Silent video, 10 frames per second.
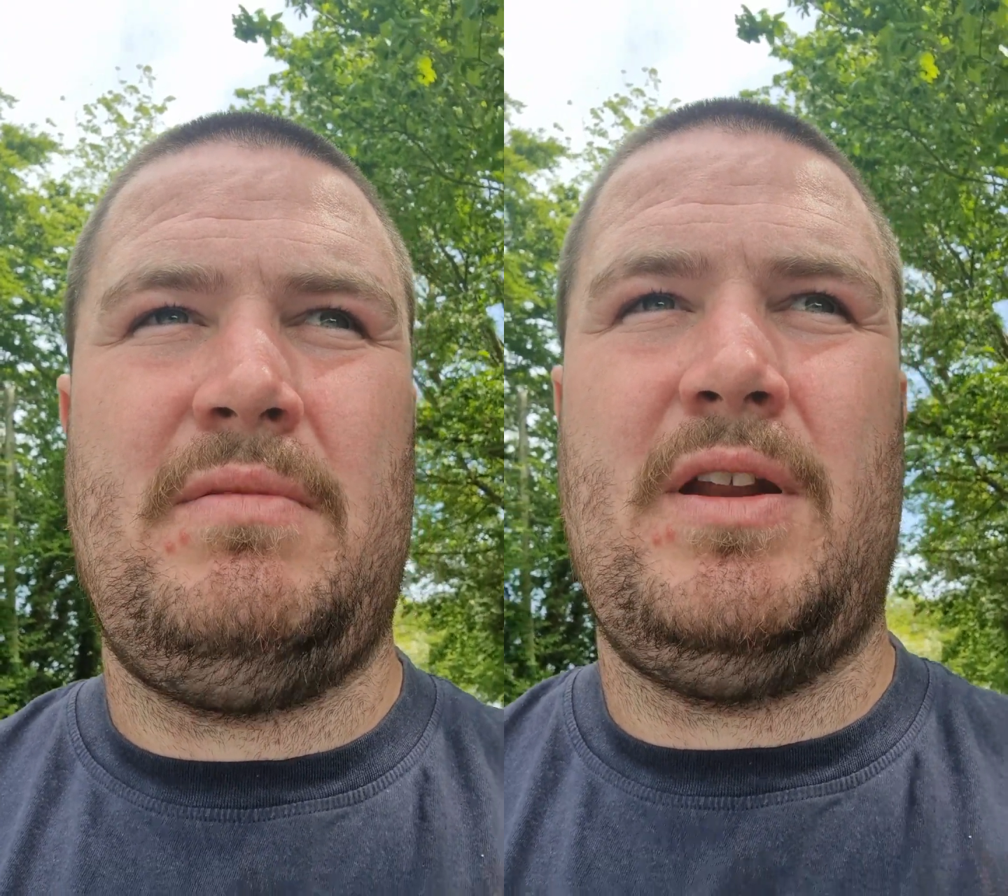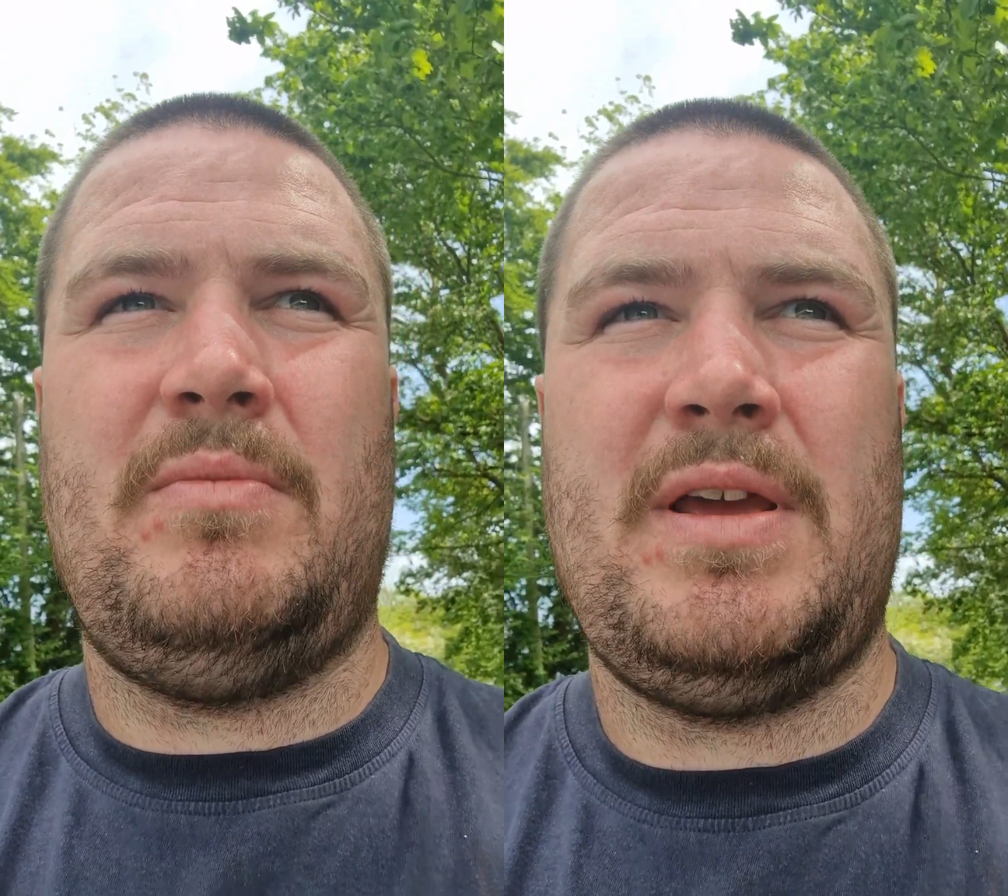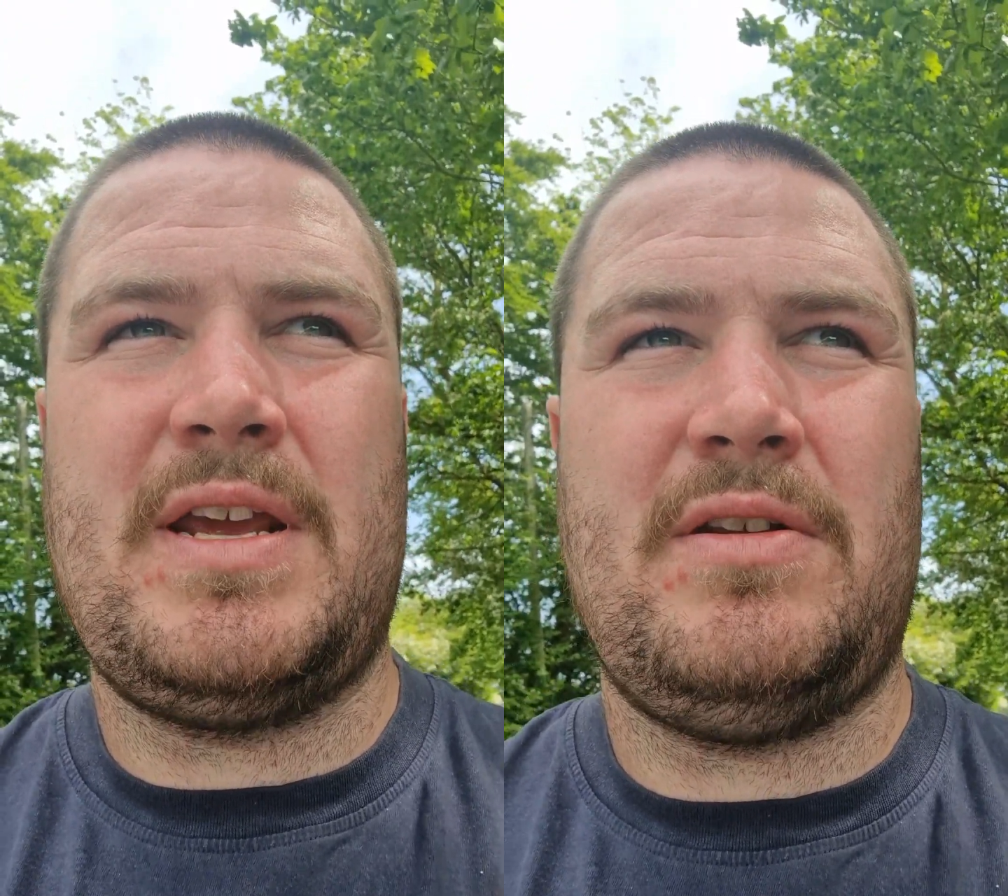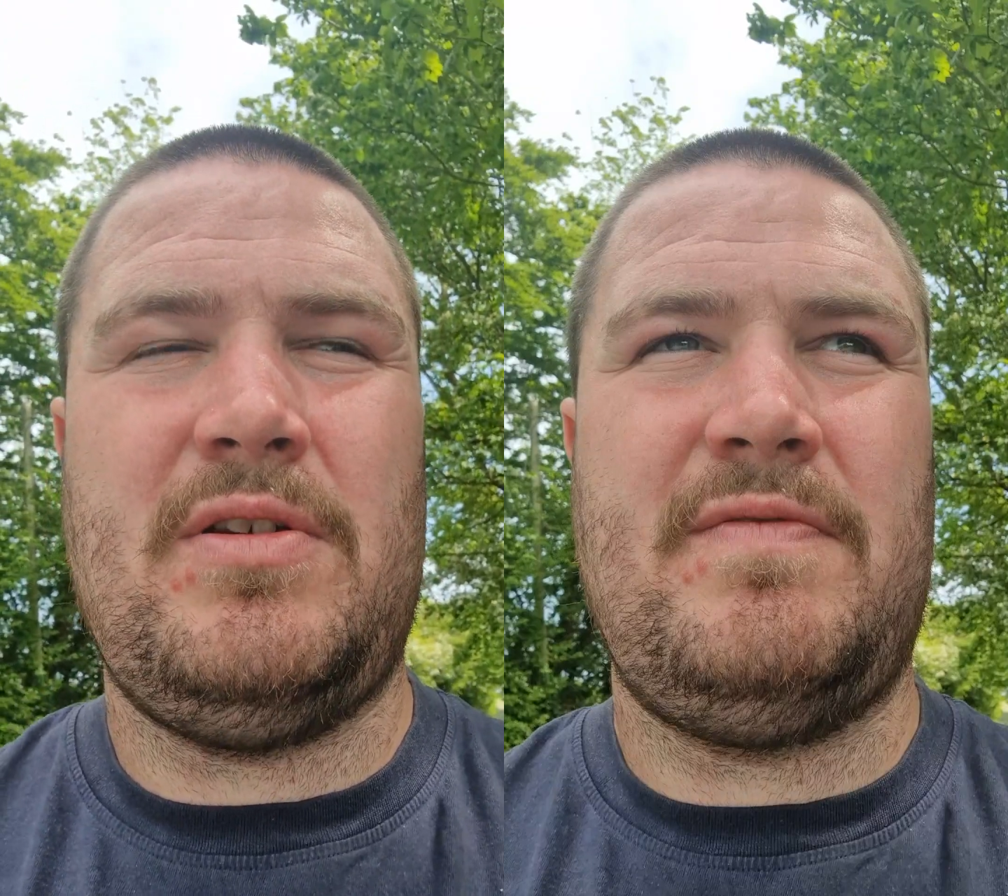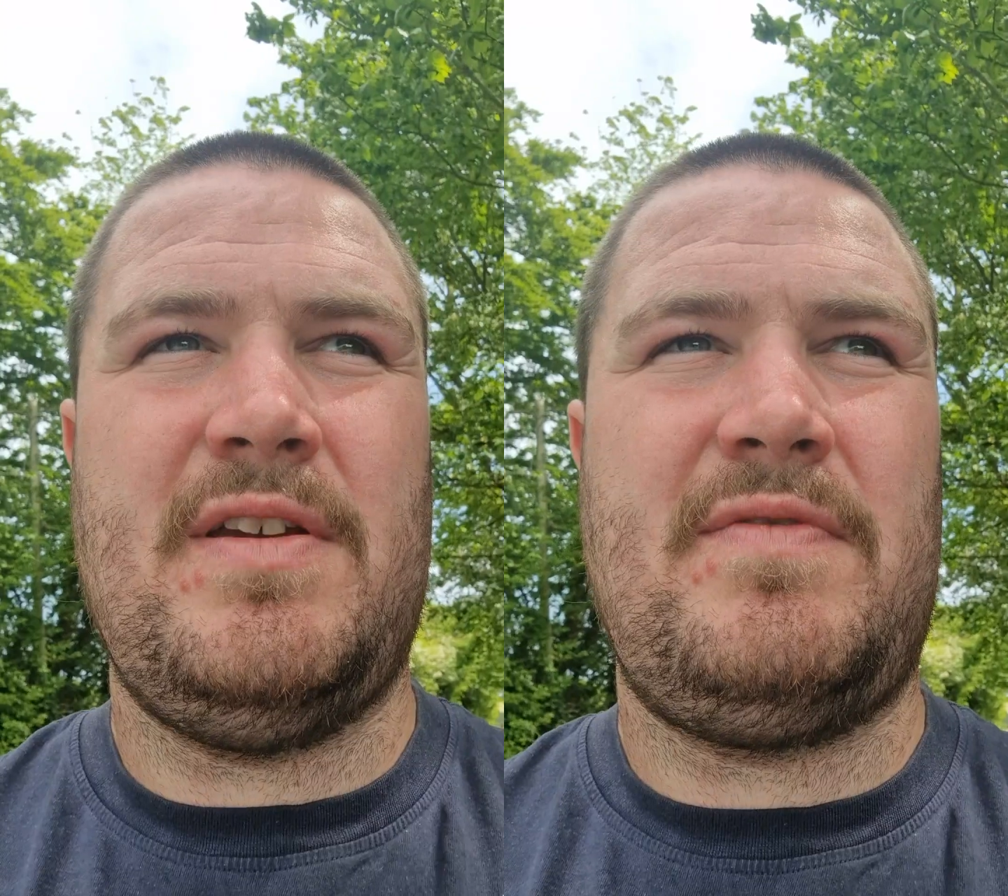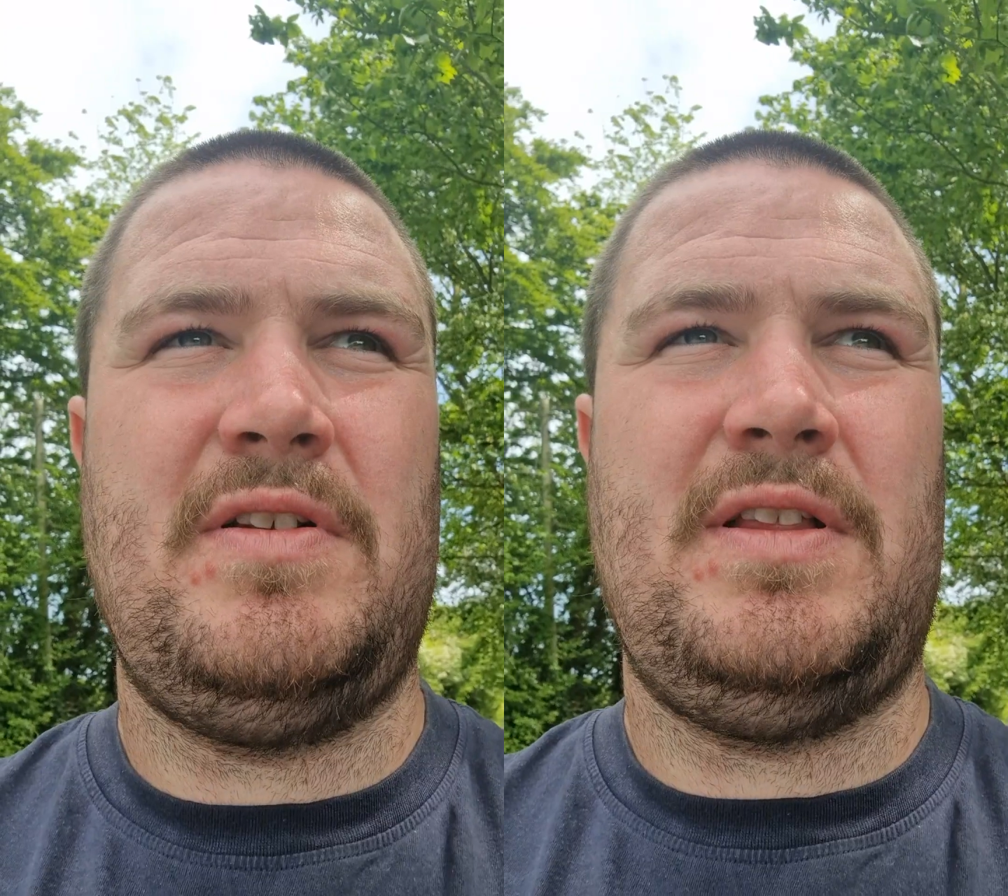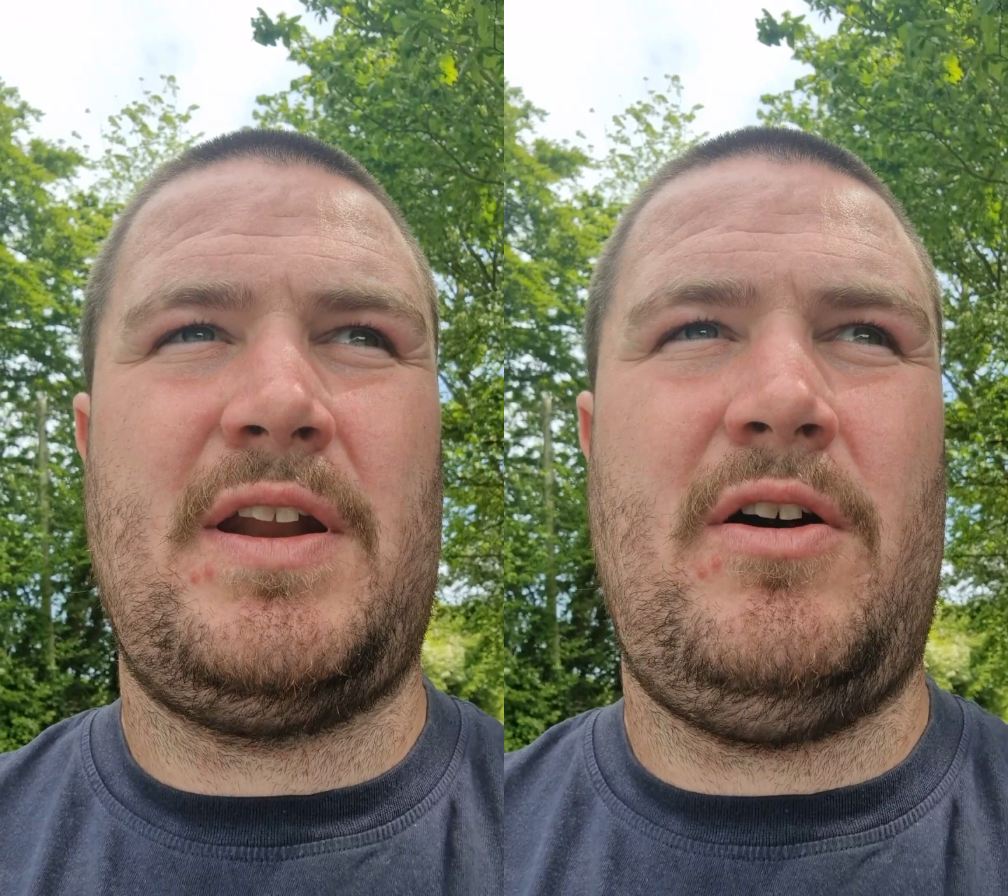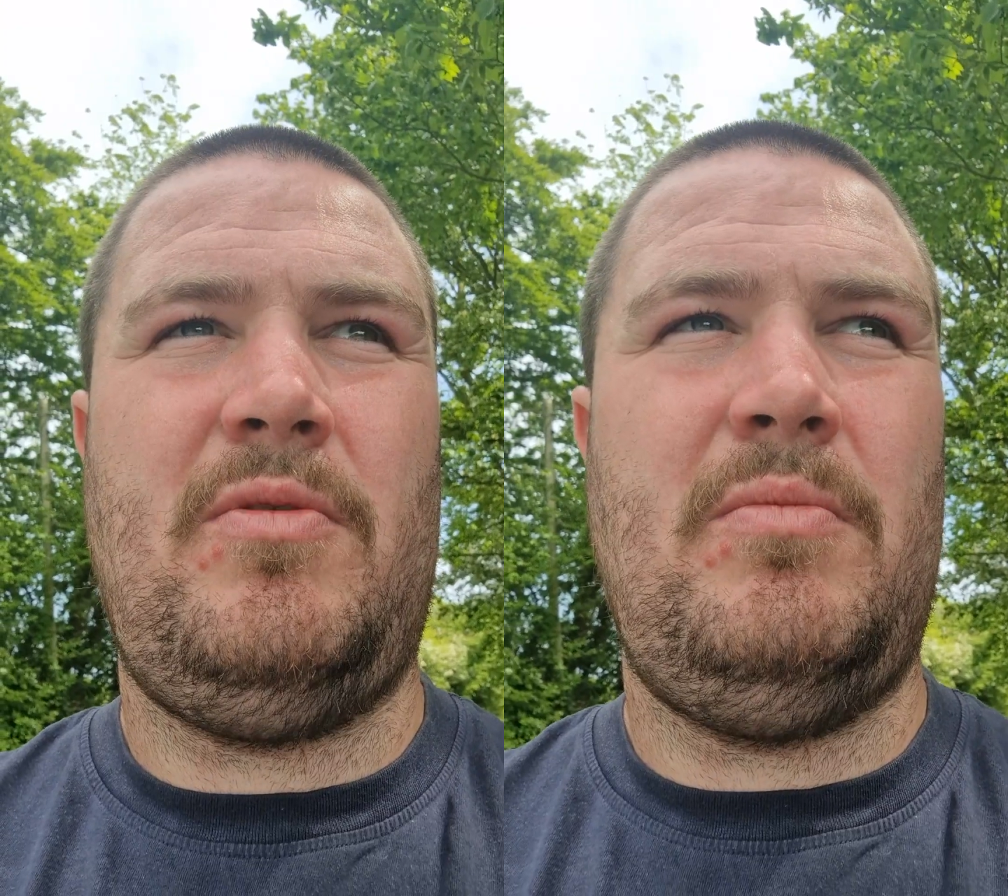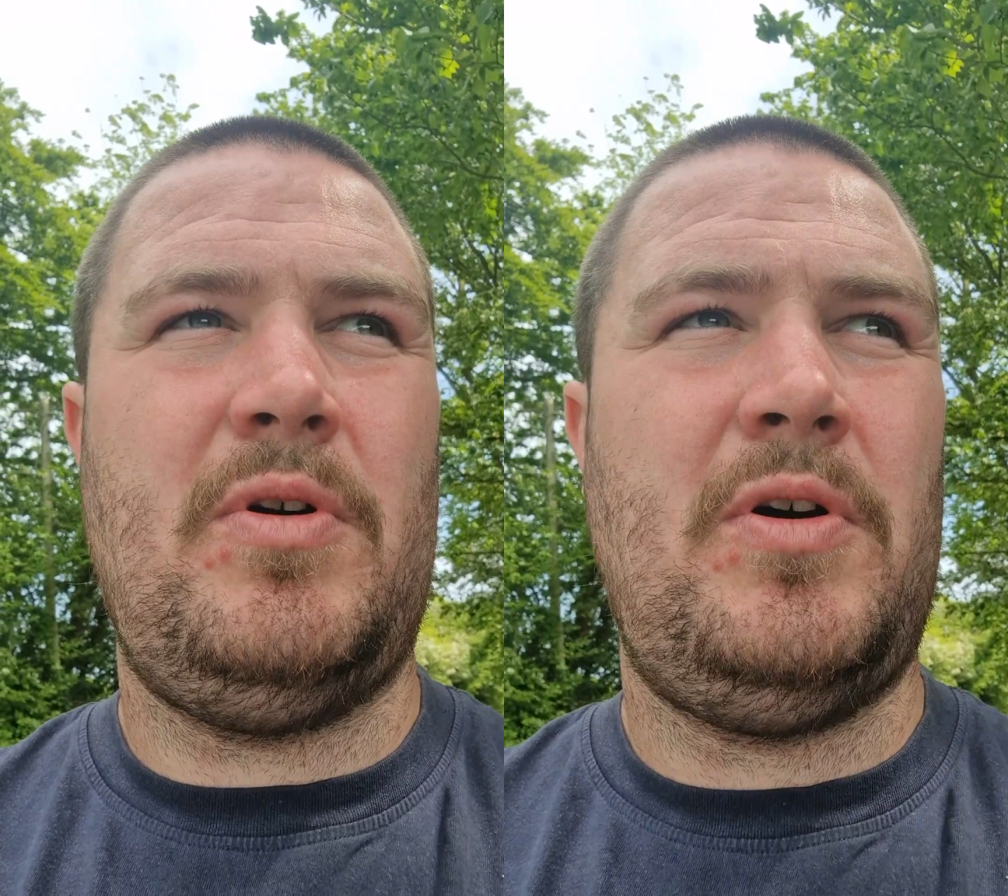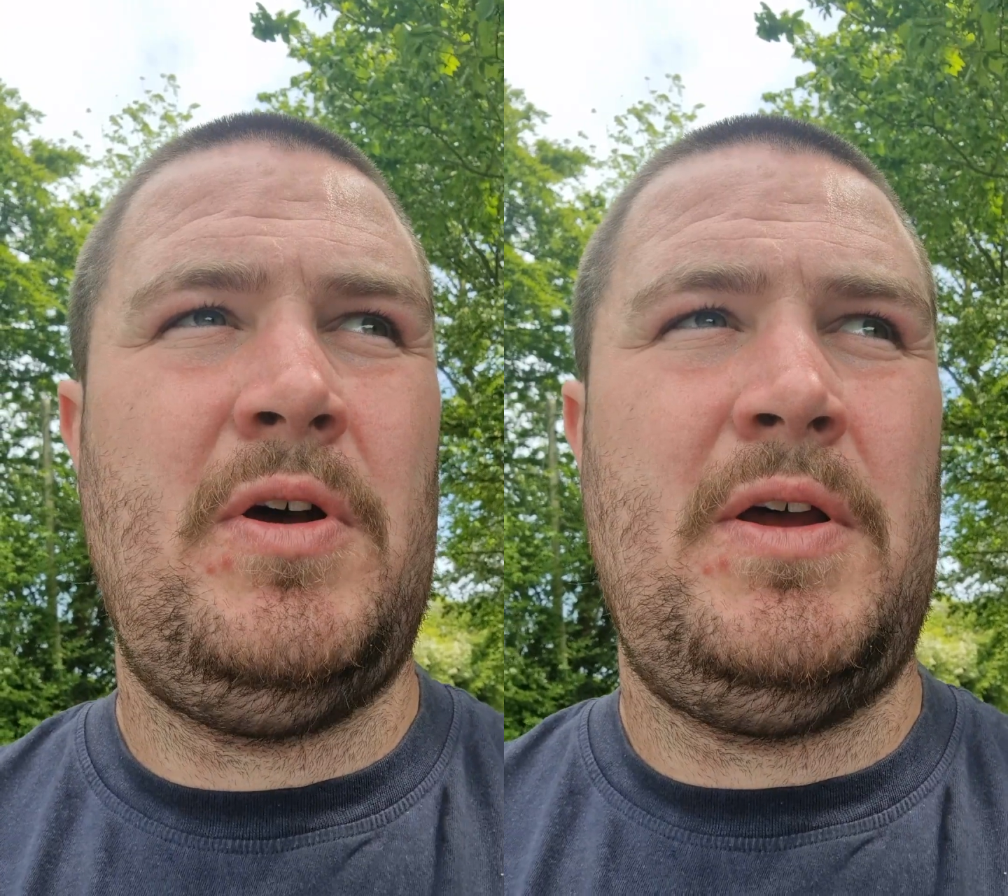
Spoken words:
you know, making life difficult at home, but